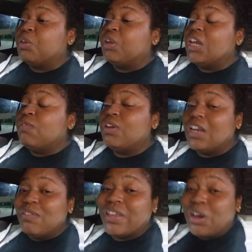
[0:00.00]
even
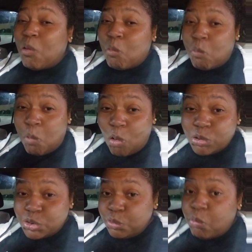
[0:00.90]
if they don't
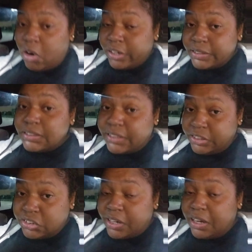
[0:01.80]
want to walk into
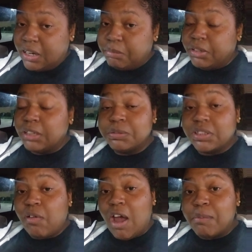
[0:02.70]
that job, guess what's
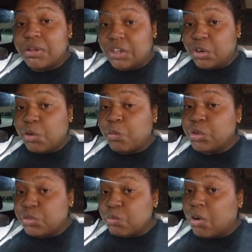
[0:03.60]
going to happen? They're going
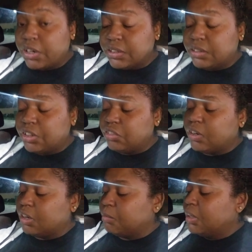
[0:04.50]
to walk into that
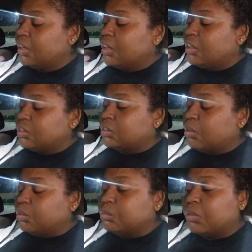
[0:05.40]
job.
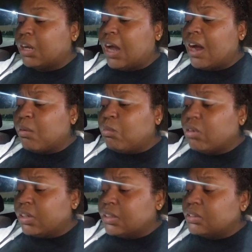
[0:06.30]
So I
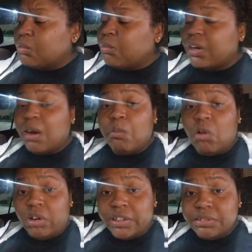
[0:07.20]
want what I
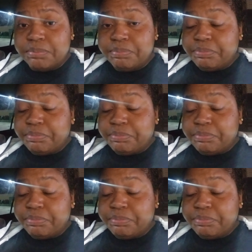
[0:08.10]
want.